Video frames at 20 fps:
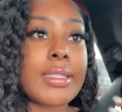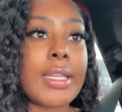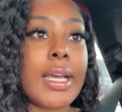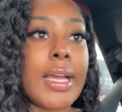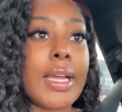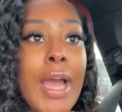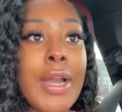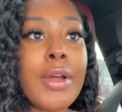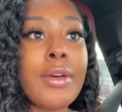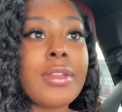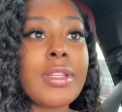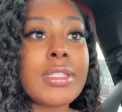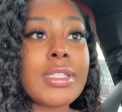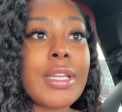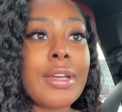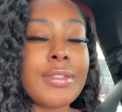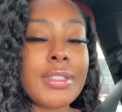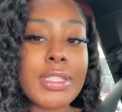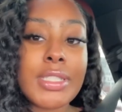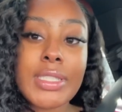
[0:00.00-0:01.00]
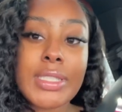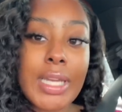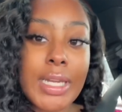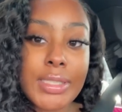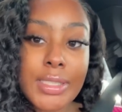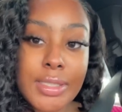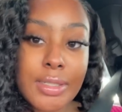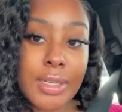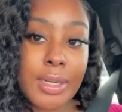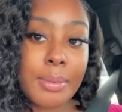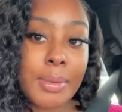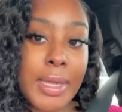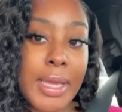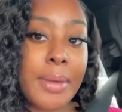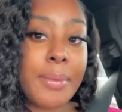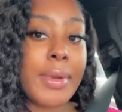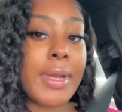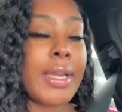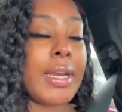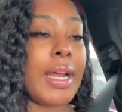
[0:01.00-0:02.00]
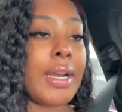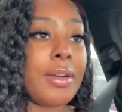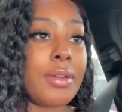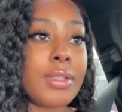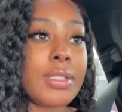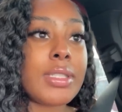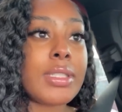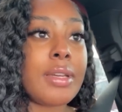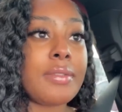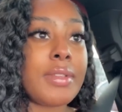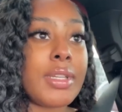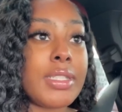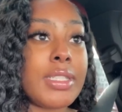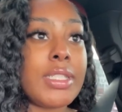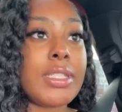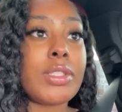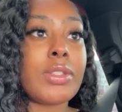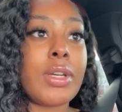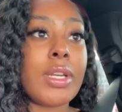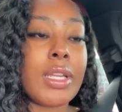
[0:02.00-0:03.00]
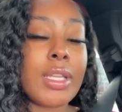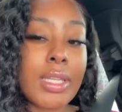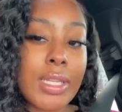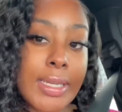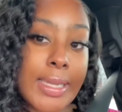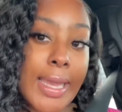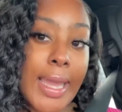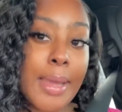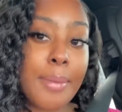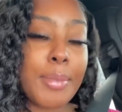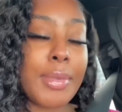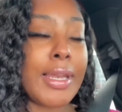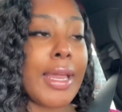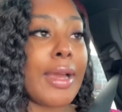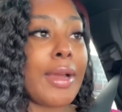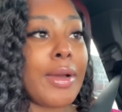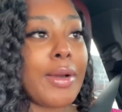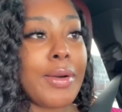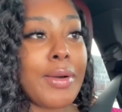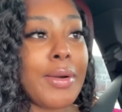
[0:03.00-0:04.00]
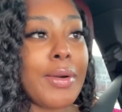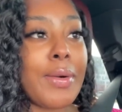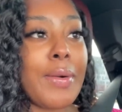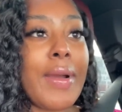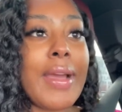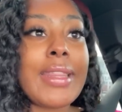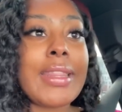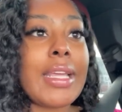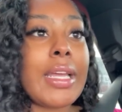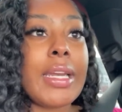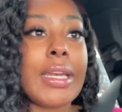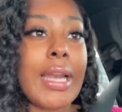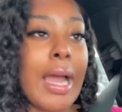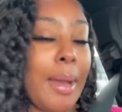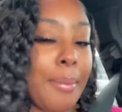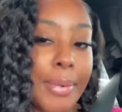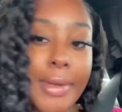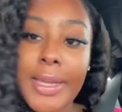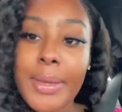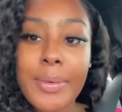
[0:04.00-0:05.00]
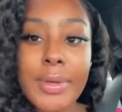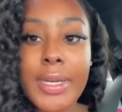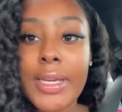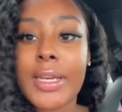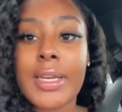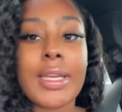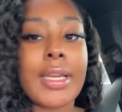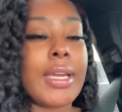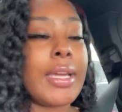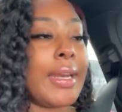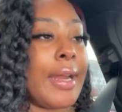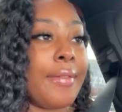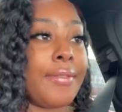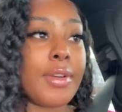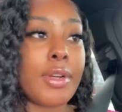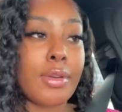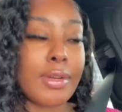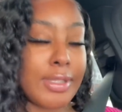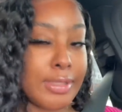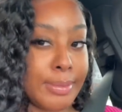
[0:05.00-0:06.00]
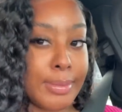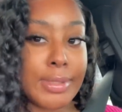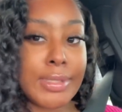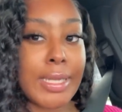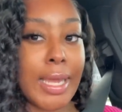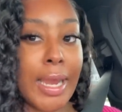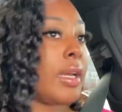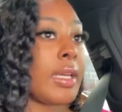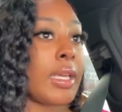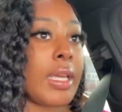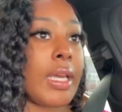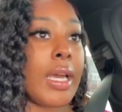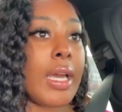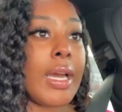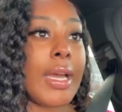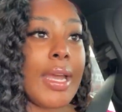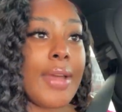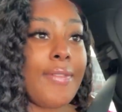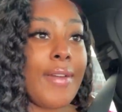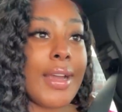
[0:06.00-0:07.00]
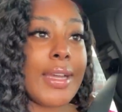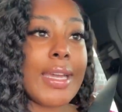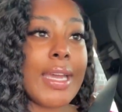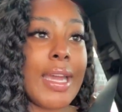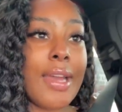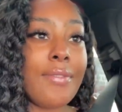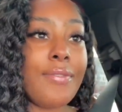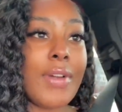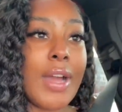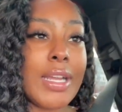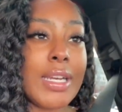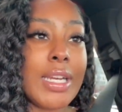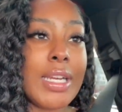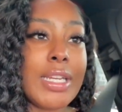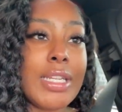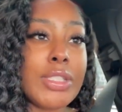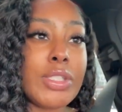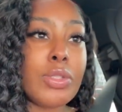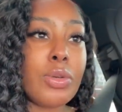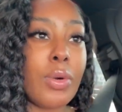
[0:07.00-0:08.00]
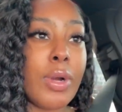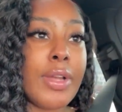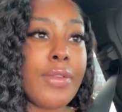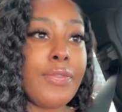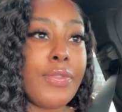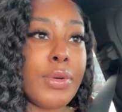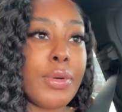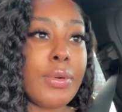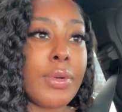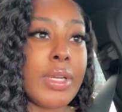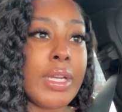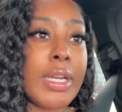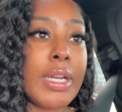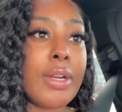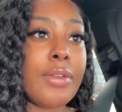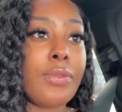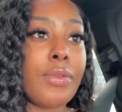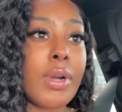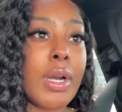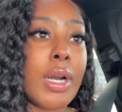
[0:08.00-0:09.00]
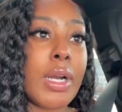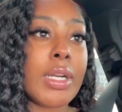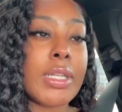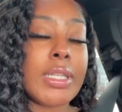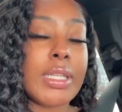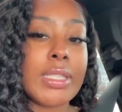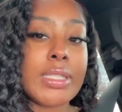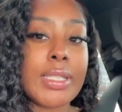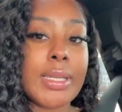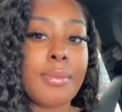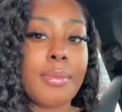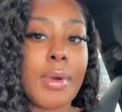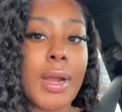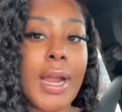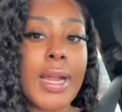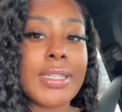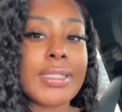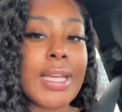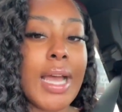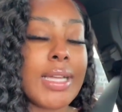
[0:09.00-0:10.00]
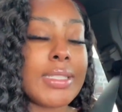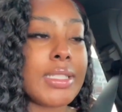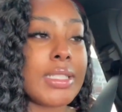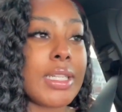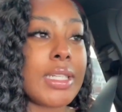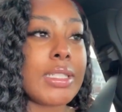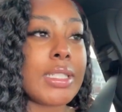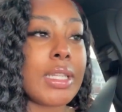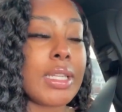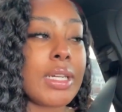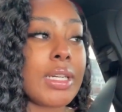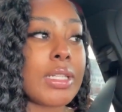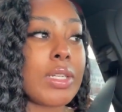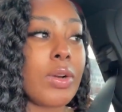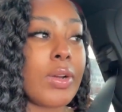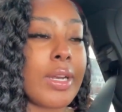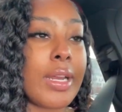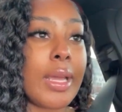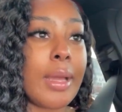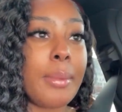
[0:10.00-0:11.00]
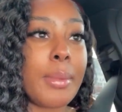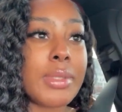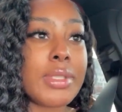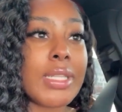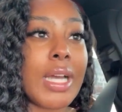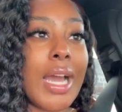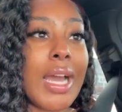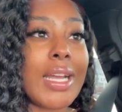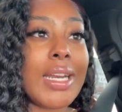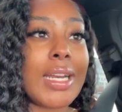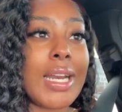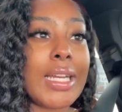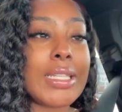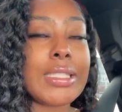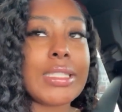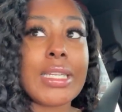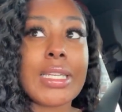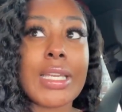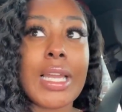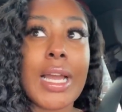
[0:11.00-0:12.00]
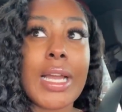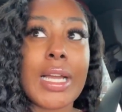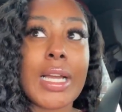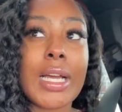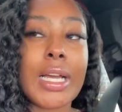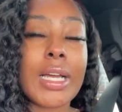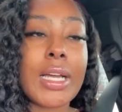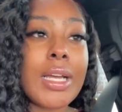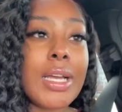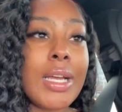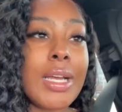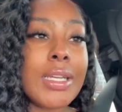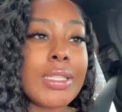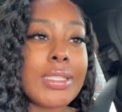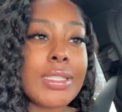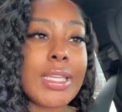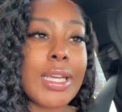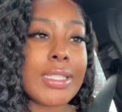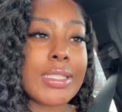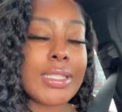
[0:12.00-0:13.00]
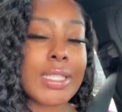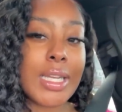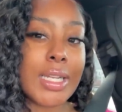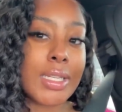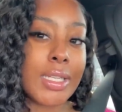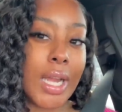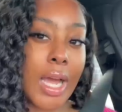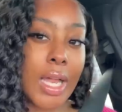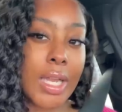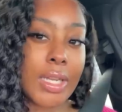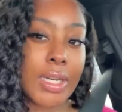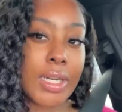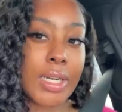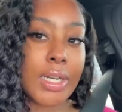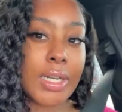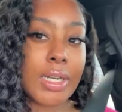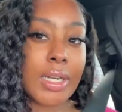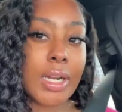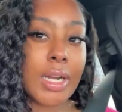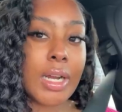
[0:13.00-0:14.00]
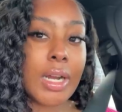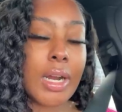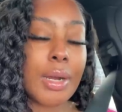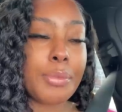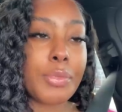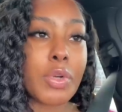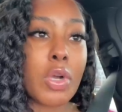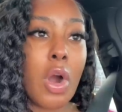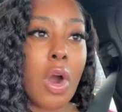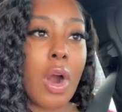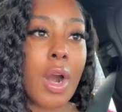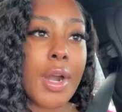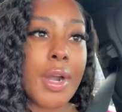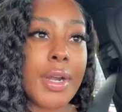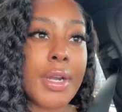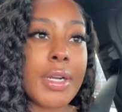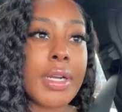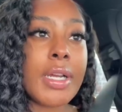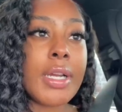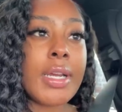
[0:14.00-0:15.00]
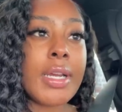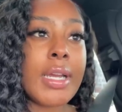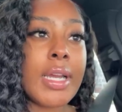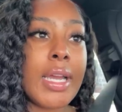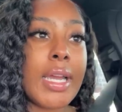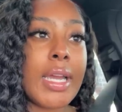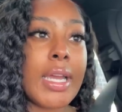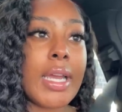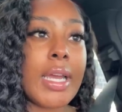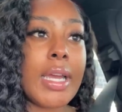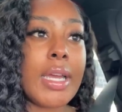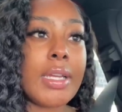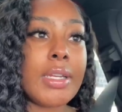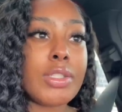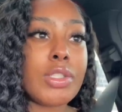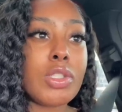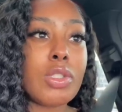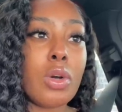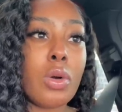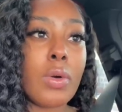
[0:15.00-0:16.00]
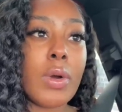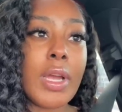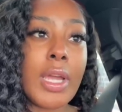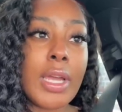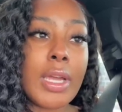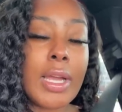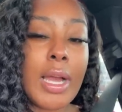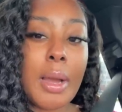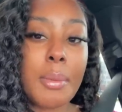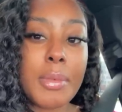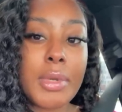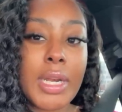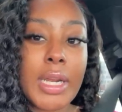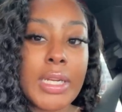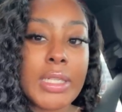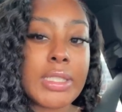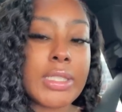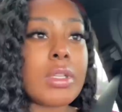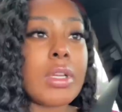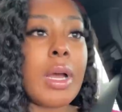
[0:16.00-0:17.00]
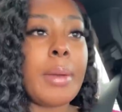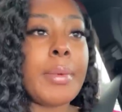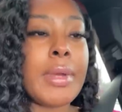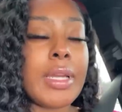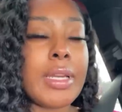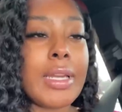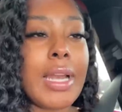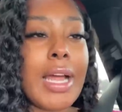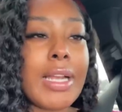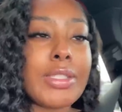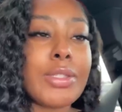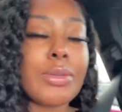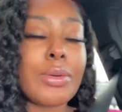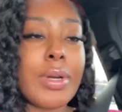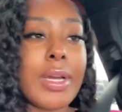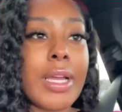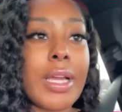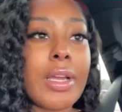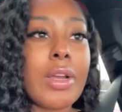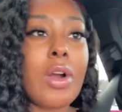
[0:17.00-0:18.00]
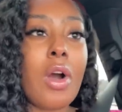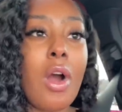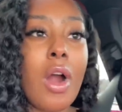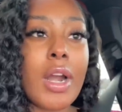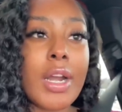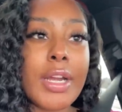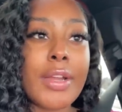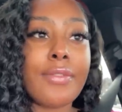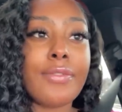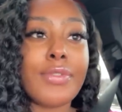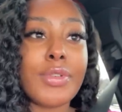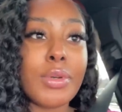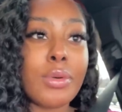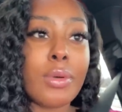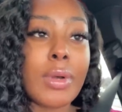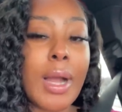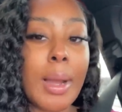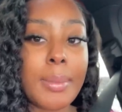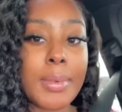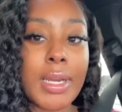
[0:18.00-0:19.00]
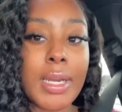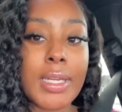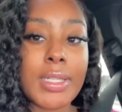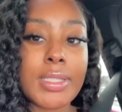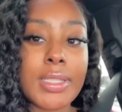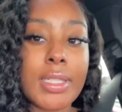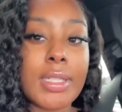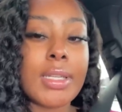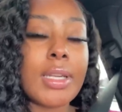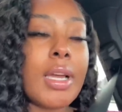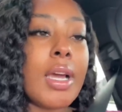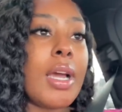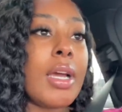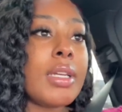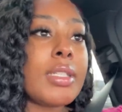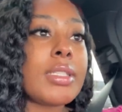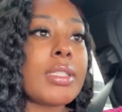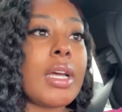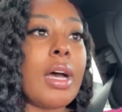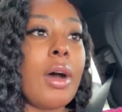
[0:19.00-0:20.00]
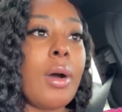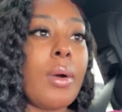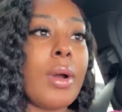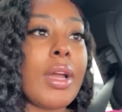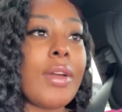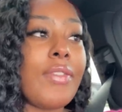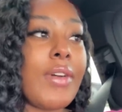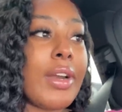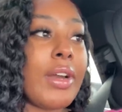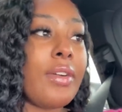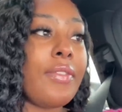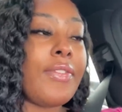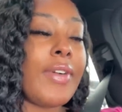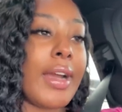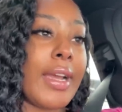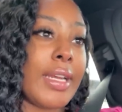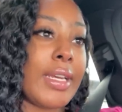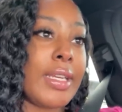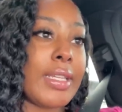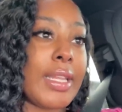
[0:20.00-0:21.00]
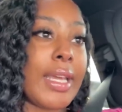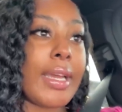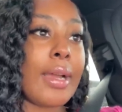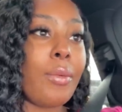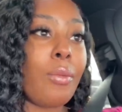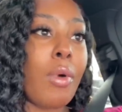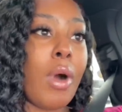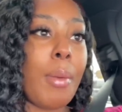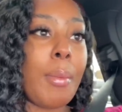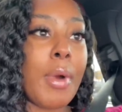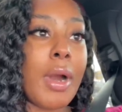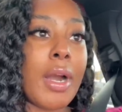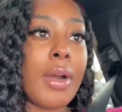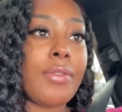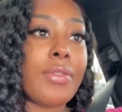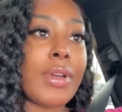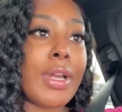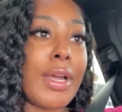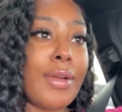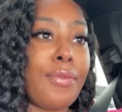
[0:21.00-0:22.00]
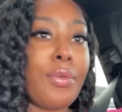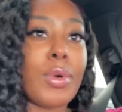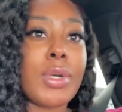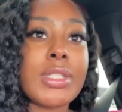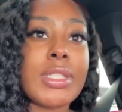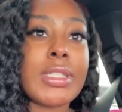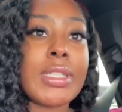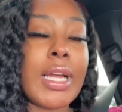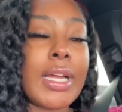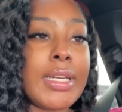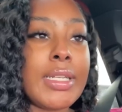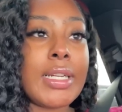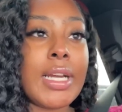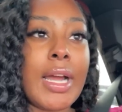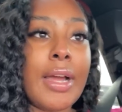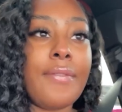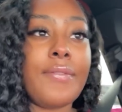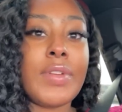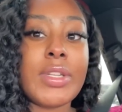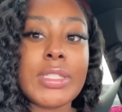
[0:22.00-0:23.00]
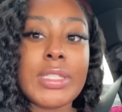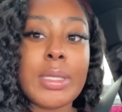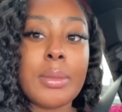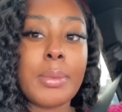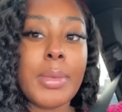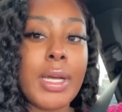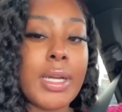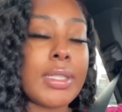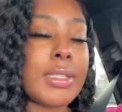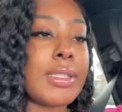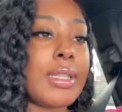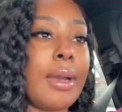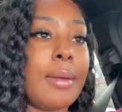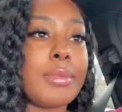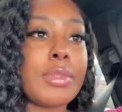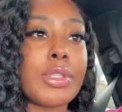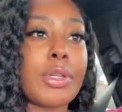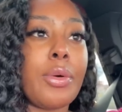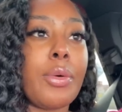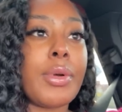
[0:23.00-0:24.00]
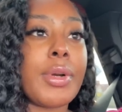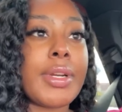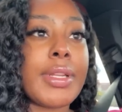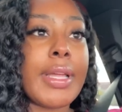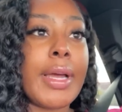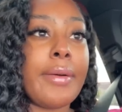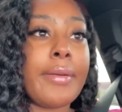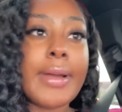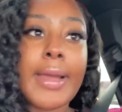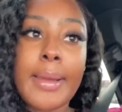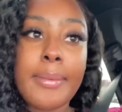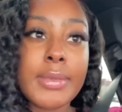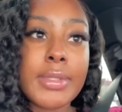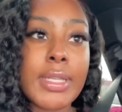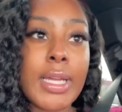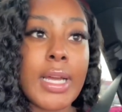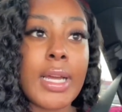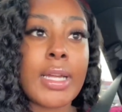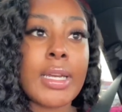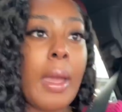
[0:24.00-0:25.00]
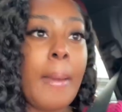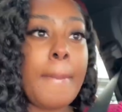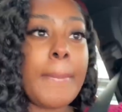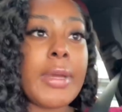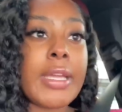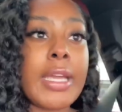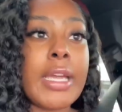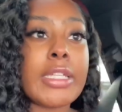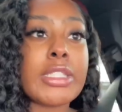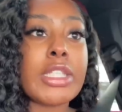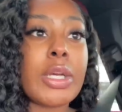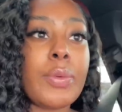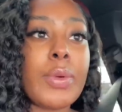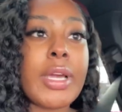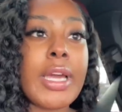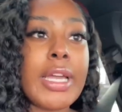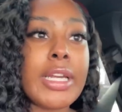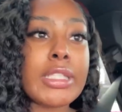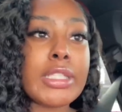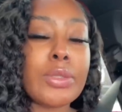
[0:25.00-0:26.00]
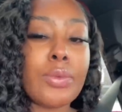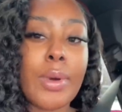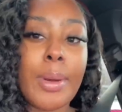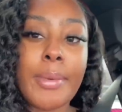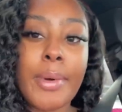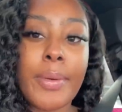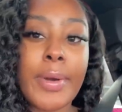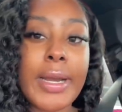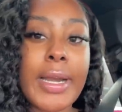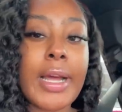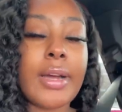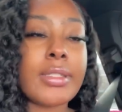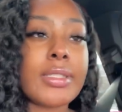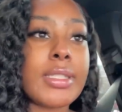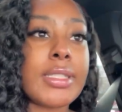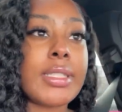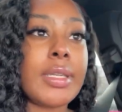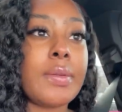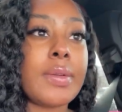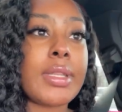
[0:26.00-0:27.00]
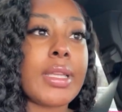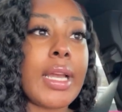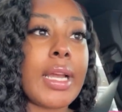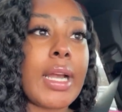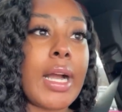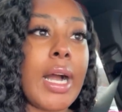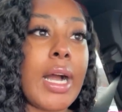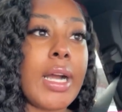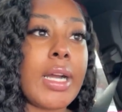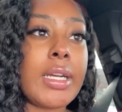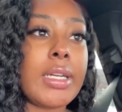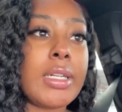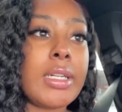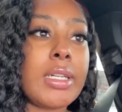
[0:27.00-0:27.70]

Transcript: Like, I know the stuff that she's actually going to play with, and I know the stuff that she's going to look at and be like, oh, and then not play with it again after Christmas Day. Yeah, if I can not find any toy food here for a decent price, I just looked on Amazon and I seen like a $16 um, cart and toy combination. I mean, not toy, cart and food combination. So if I don't find anything in Walmart for like $14.99, 15 bucks, then I'm just gonna order that on Amazon. But yeah, so we headed to Walmart right now to see what they got.